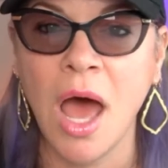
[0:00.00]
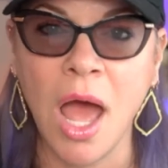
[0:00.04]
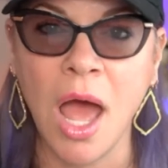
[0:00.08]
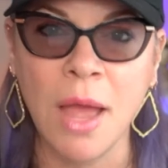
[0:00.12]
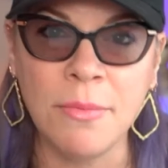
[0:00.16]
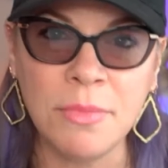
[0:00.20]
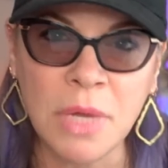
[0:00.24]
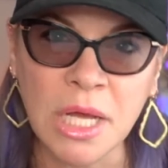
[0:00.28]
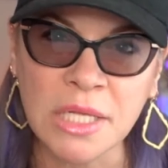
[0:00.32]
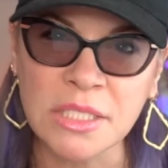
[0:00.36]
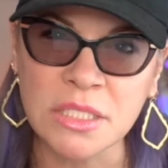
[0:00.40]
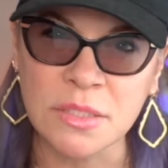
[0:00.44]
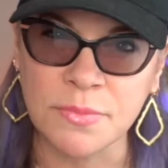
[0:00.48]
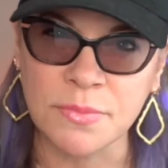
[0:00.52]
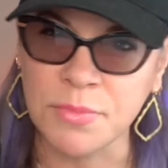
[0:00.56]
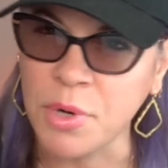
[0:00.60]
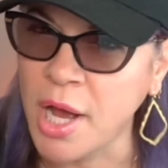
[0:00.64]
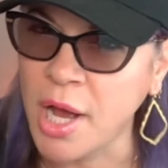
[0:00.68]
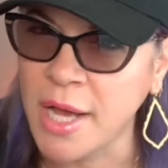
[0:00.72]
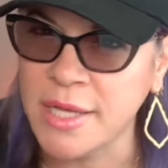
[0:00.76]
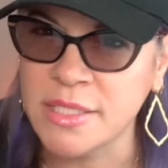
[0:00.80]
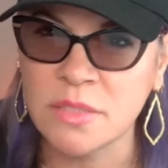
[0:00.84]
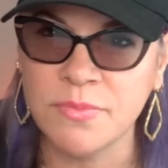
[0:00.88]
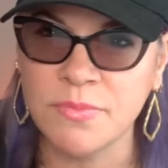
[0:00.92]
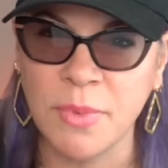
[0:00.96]
I'm not
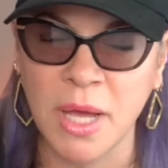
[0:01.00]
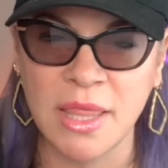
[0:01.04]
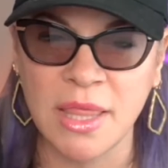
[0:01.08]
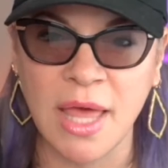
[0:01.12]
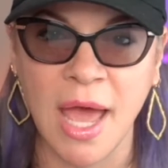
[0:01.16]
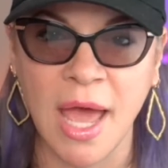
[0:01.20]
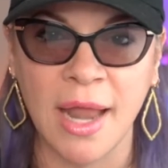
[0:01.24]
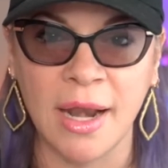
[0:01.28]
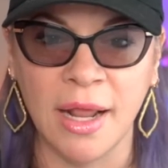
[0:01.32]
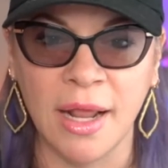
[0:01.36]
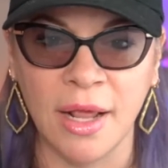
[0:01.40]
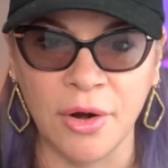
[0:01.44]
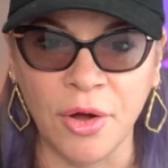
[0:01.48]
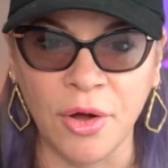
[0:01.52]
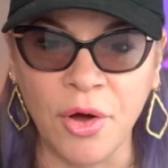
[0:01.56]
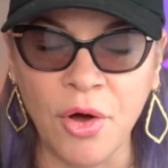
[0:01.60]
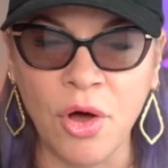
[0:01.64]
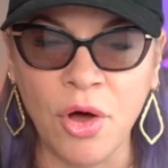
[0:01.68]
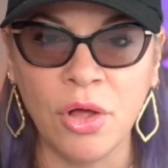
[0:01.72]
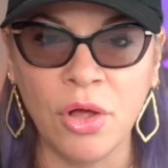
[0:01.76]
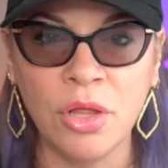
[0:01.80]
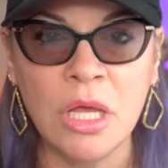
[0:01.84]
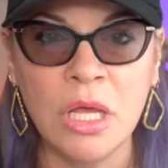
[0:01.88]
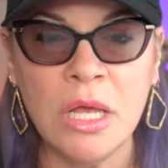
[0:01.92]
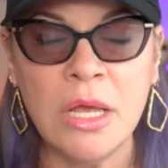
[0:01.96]
surprised by that at
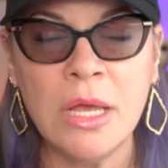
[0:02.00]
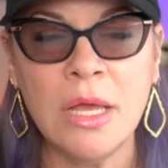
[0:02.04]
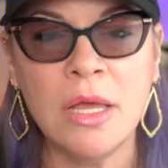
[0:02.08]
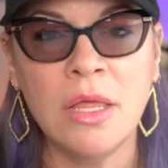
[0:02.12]
all.